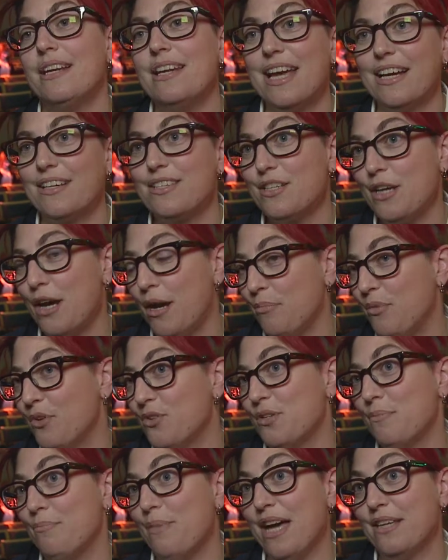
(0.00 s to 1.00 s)
next time
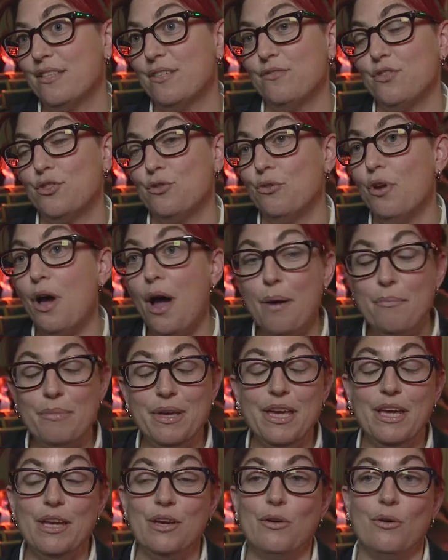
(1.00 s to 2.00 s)
there's a massive
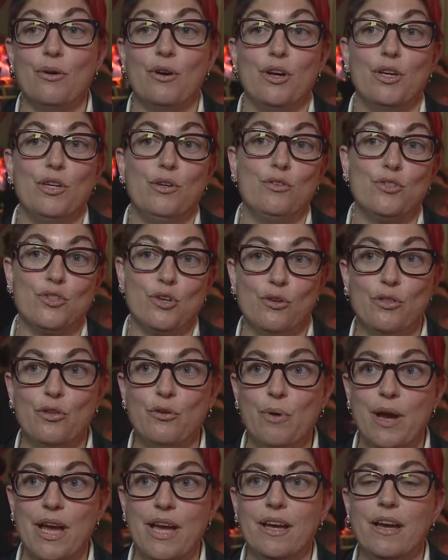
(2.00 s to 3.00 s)
tsunami or a huge
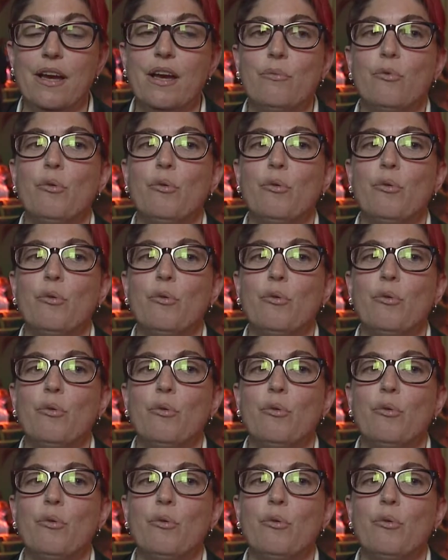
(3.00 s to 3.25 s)
earthquake,